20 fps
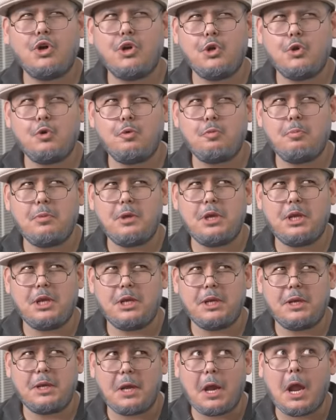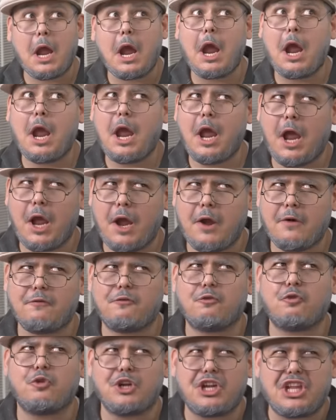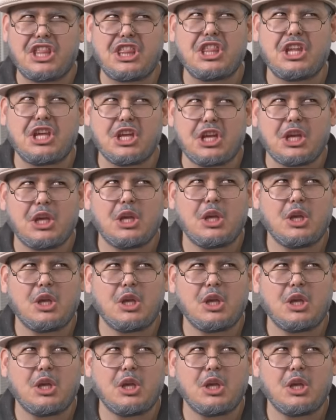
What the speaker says: do you mean, everything?